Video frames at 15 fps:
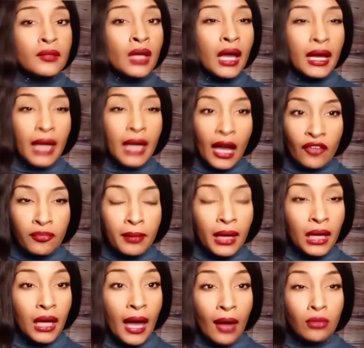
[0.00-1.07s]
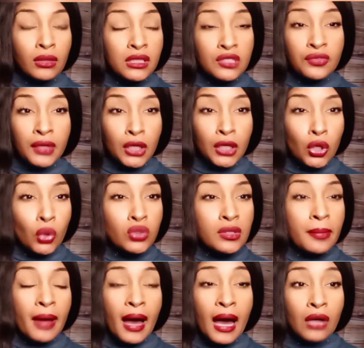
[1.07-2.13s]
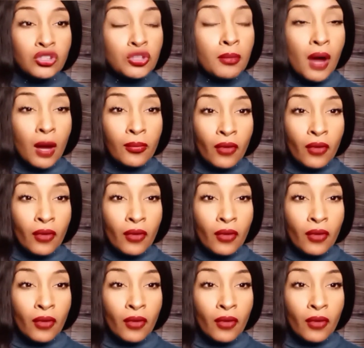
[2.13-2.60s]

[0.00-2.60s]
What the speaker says: and I've made countless videos about how Jamal